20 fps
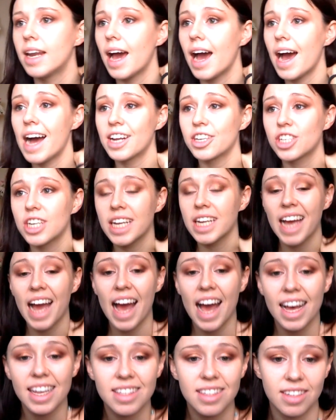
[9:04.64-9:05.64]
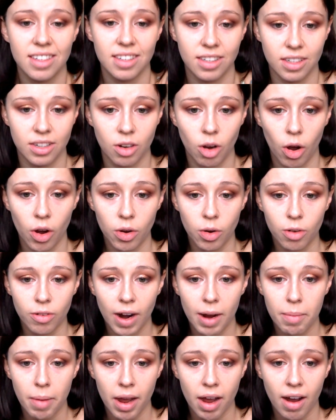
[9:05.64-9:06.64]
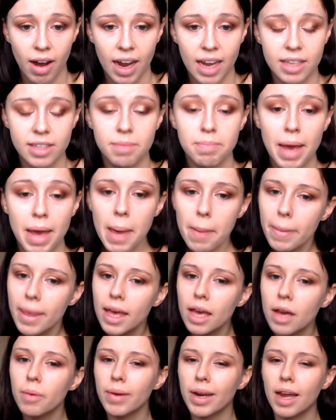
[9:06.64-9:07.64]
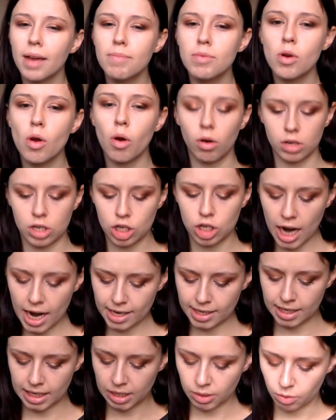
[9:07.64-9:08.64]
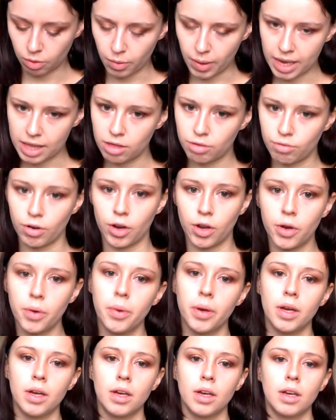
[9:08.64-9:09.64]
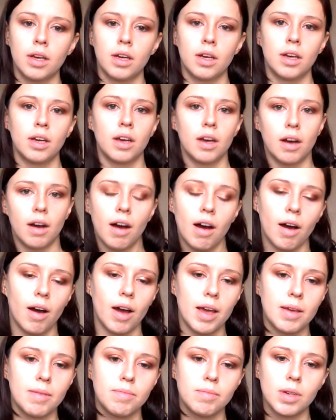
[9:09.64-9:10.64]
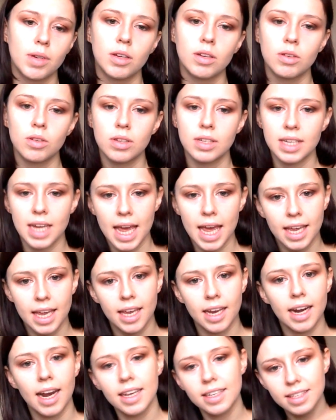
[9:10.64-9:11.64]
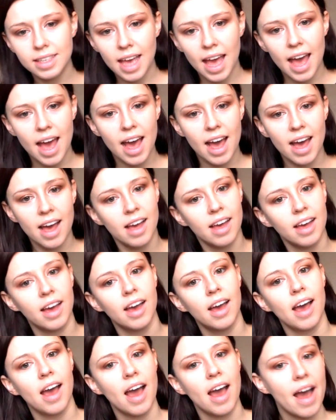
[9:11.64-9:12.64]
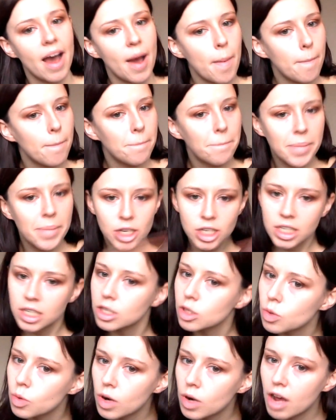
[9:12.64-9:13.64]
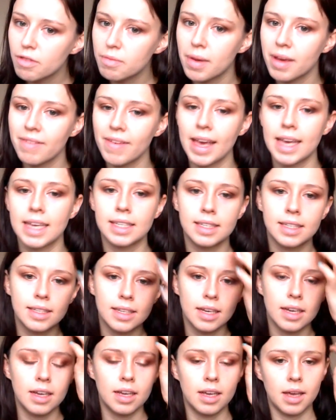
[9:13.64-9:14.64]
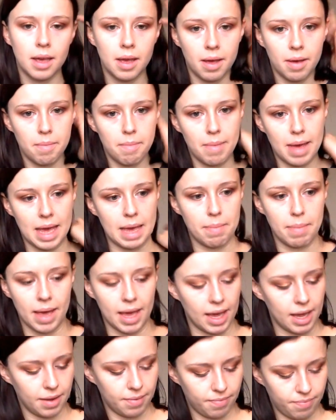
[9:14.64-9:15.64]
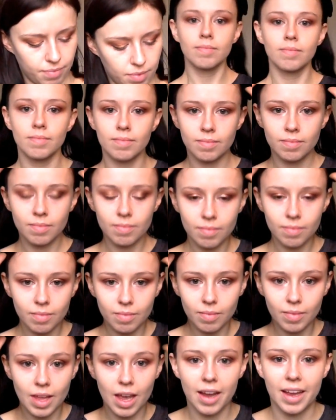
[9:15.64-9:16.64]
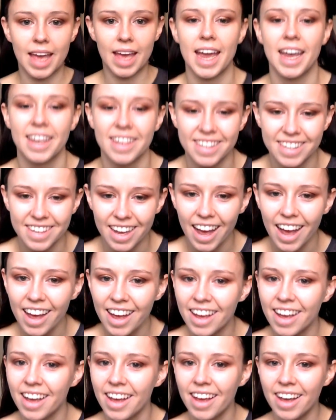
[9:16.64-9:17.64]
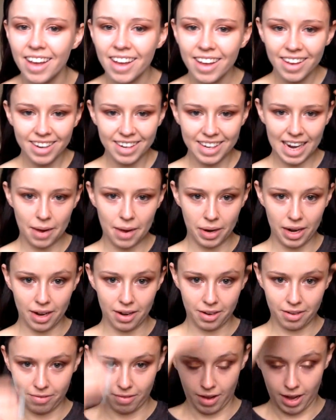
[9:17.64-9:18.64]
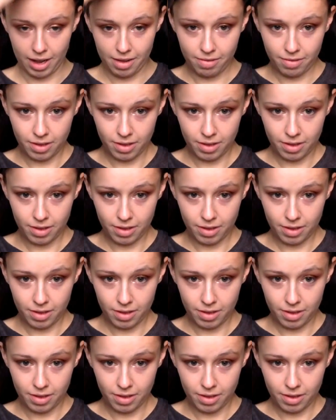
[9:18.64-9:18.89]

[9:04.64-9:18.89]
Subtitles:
it actually hasn't gotten all around my eyes. Maybe when I'm not chatting all the way through, I'm taking less care, pushing it all over my face. Maybe. Okay, now I look 5.